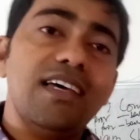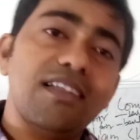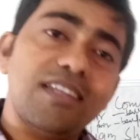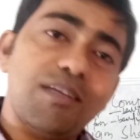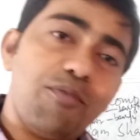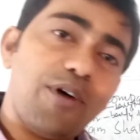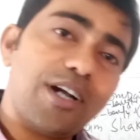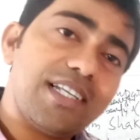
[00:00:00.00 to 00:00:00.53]

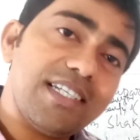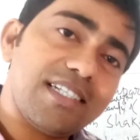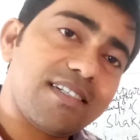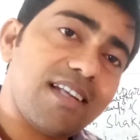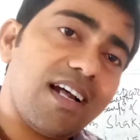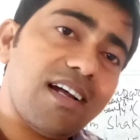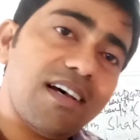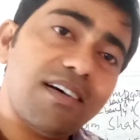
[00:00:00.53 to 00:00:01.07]
The poet
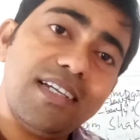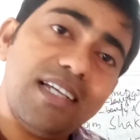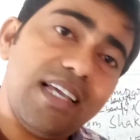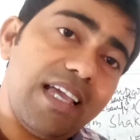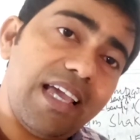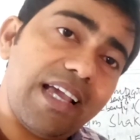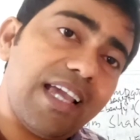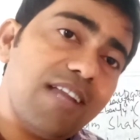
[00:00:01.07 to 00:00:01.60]

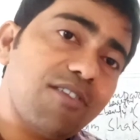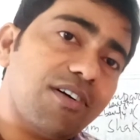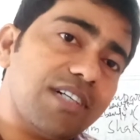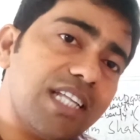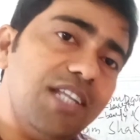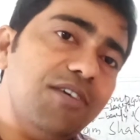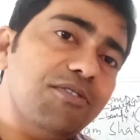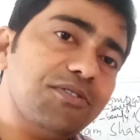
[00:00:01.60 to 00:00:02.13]
again
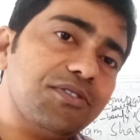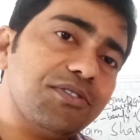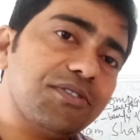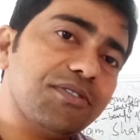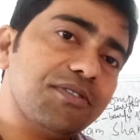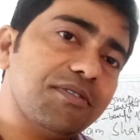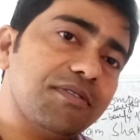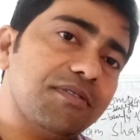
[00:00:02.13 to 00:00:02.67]
continues
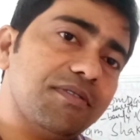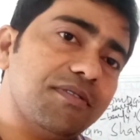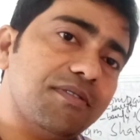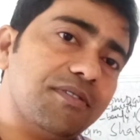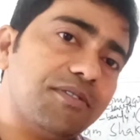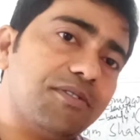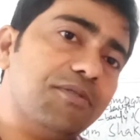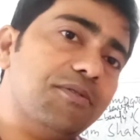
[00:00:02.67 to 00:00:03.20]

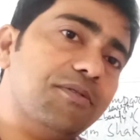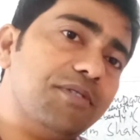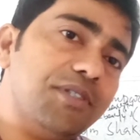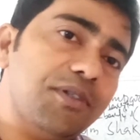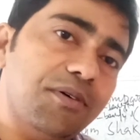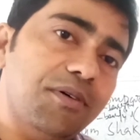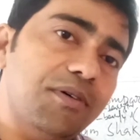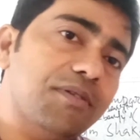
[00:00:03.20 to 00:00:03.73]

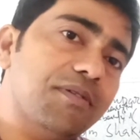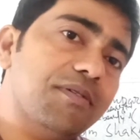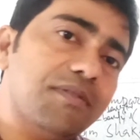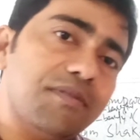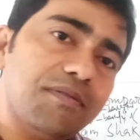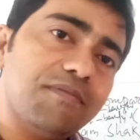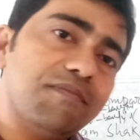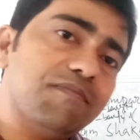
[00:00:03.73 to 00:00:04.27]
to
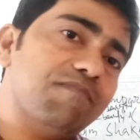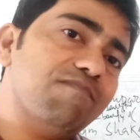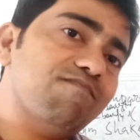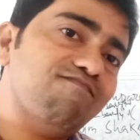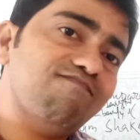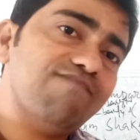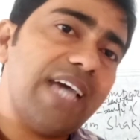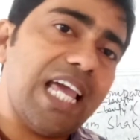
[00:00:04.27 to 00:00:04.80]

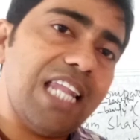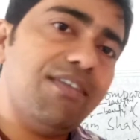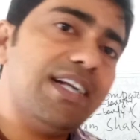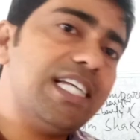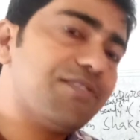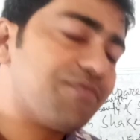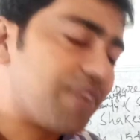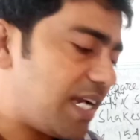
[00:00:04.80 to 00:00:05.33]
elevate
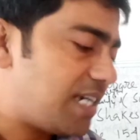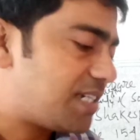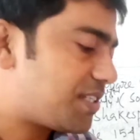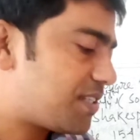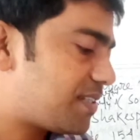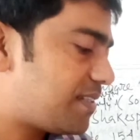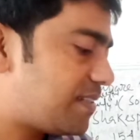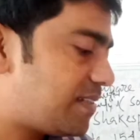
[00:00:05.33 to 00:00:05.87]
his friends.
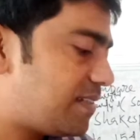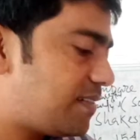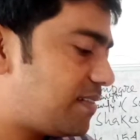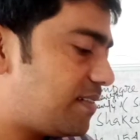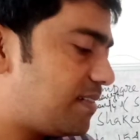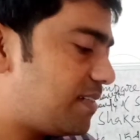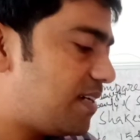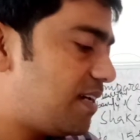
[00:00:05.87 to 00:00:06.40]

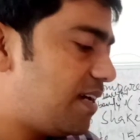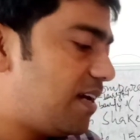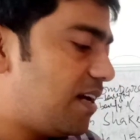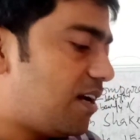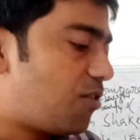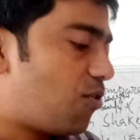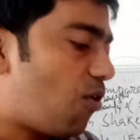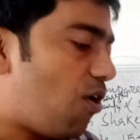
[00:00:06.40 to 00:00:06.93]

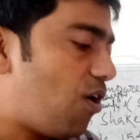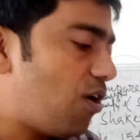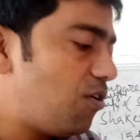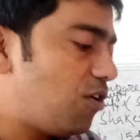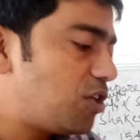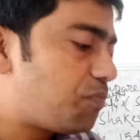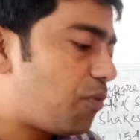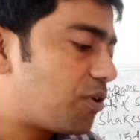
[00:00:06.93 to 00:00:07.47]
Nor
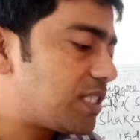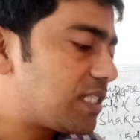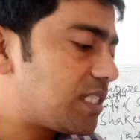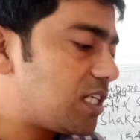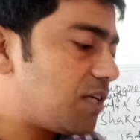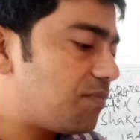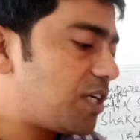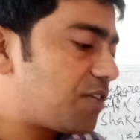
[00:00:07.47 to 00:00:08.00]
knows
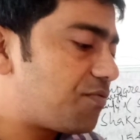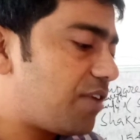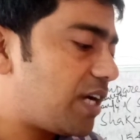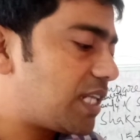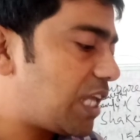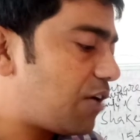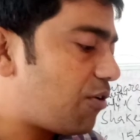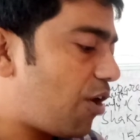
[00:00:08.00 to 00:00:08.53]
possession of that
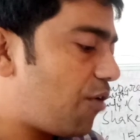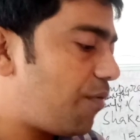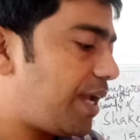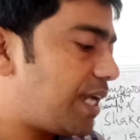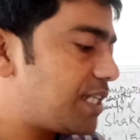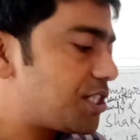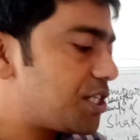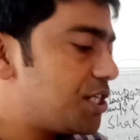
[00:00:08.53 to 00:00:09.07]
further
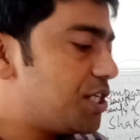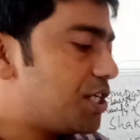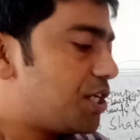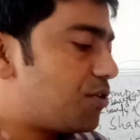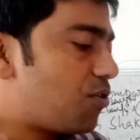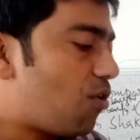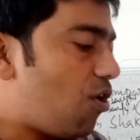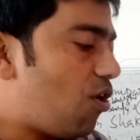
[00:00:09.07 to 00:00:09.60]
waste,
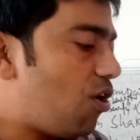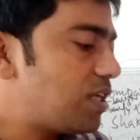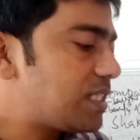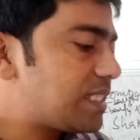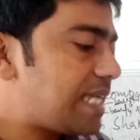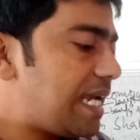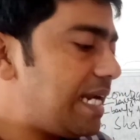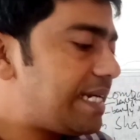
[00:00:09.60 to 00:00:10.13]
nor
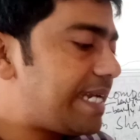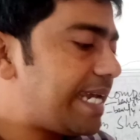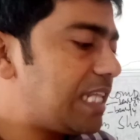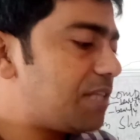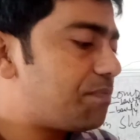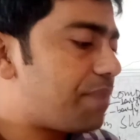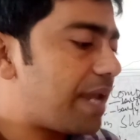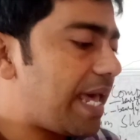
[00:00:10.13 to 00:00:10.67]
shall
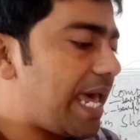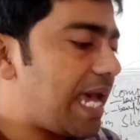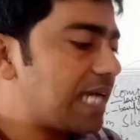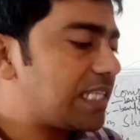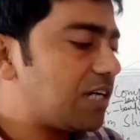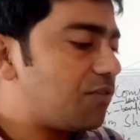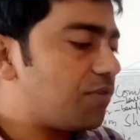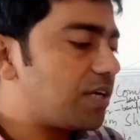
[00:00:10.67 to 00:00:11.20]
death
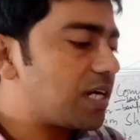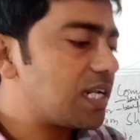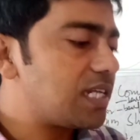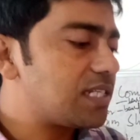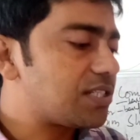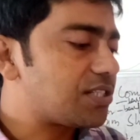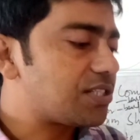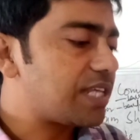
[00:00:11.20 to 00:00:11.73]
break the
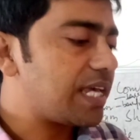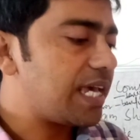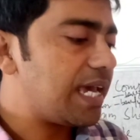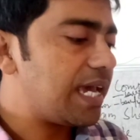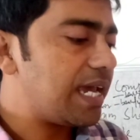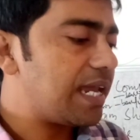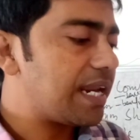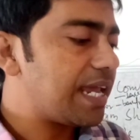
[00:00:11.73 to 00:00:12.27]
wondrous
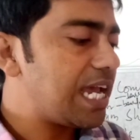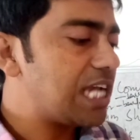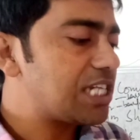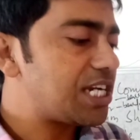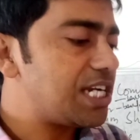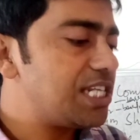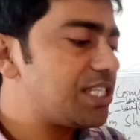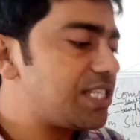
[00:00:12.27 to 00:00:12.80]

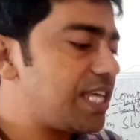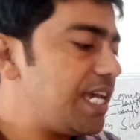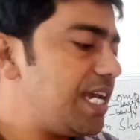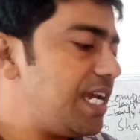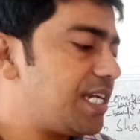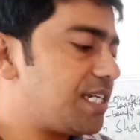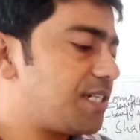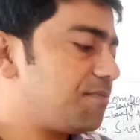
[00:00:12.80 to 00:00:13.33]
rest in his
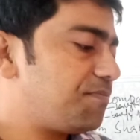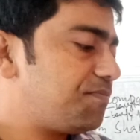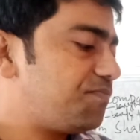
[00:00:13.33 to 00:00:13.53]
shade.